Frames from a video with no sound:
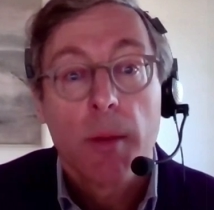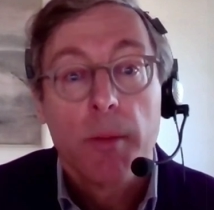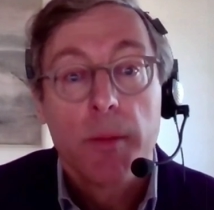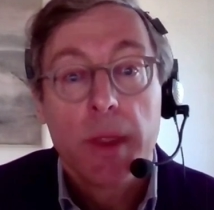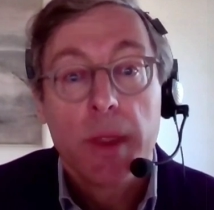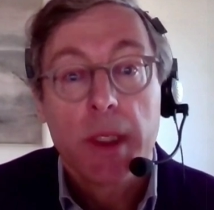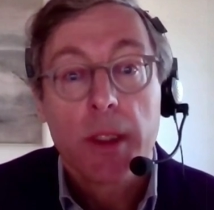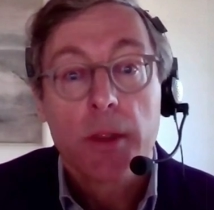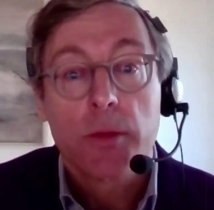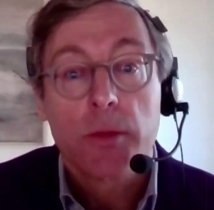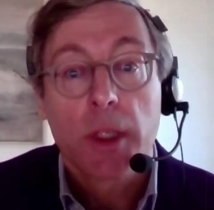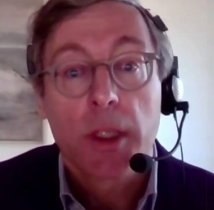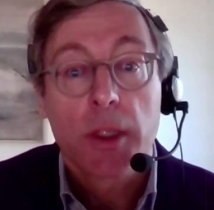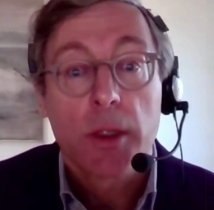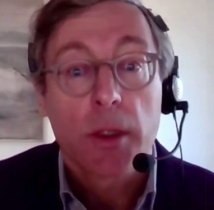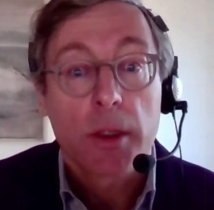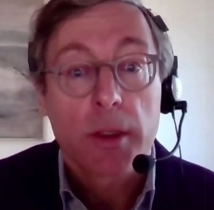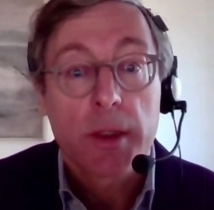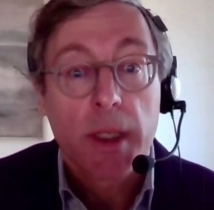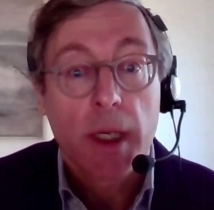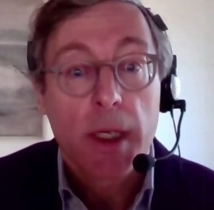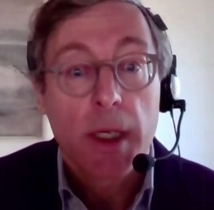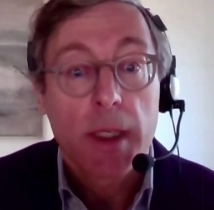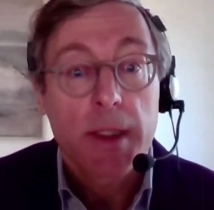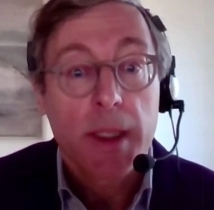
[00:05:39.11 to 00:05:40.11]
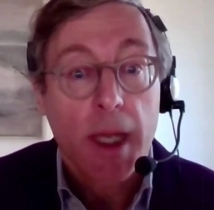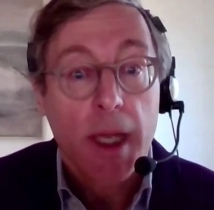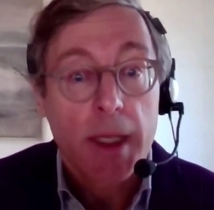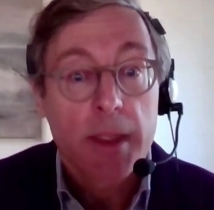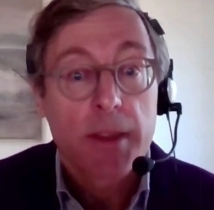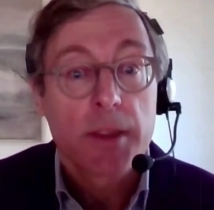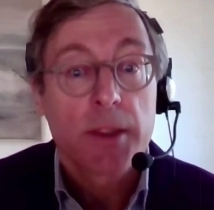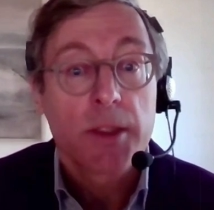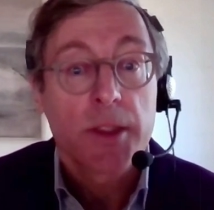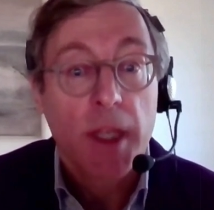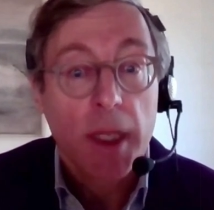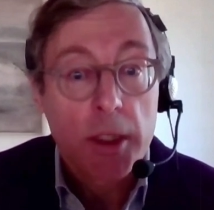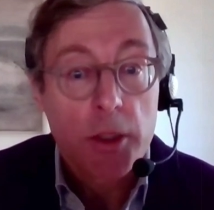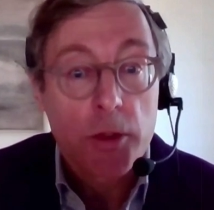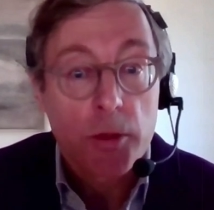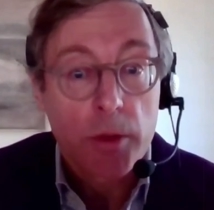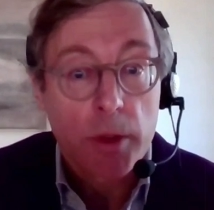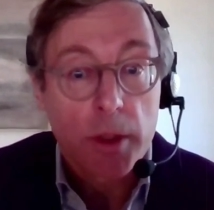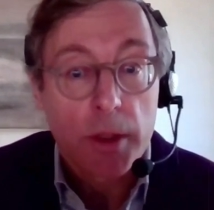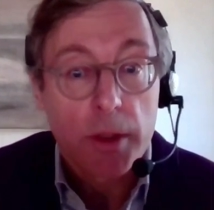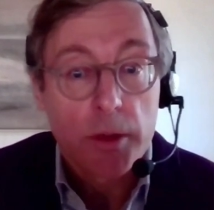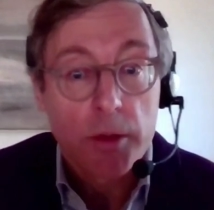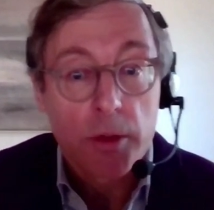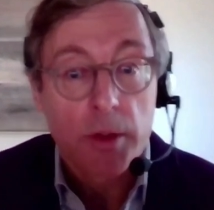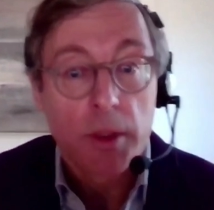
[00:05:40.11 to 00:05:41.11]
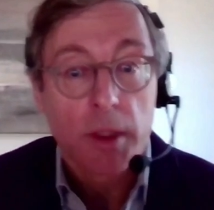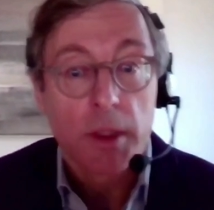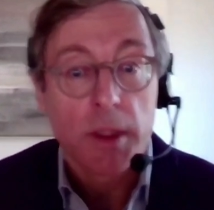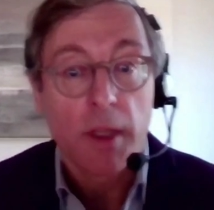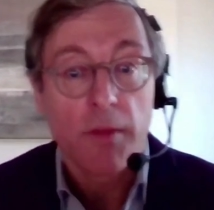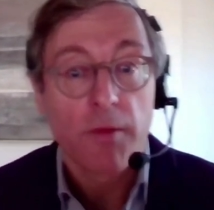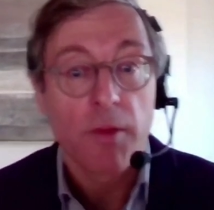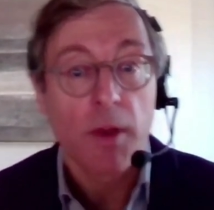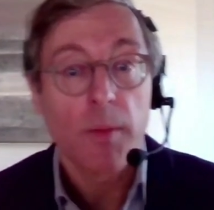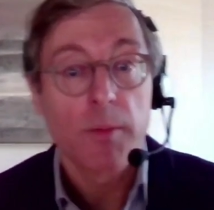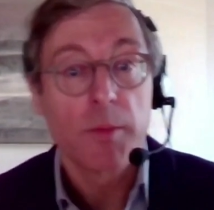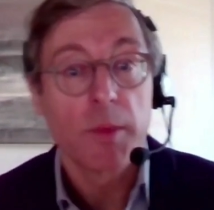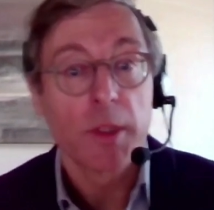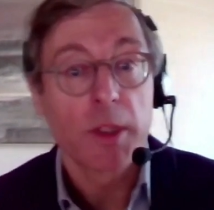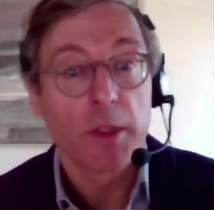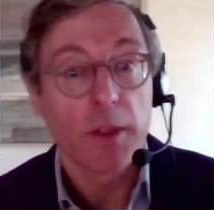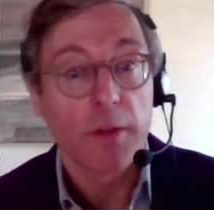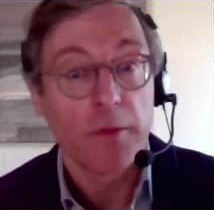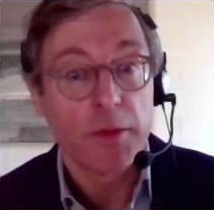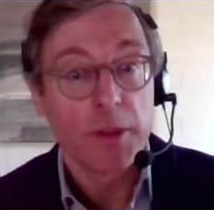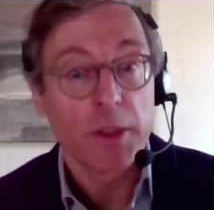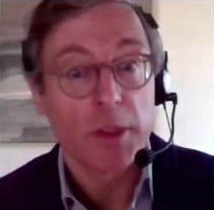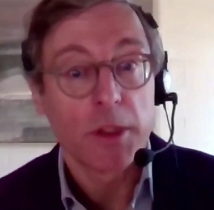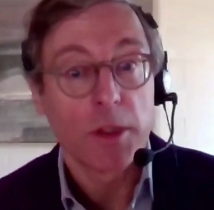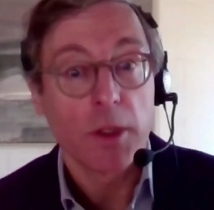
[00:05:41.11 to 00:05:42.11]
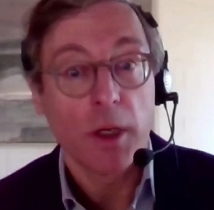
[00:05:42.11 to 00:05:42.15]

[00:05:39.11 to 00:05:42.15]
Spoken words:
being recognized as central to the development of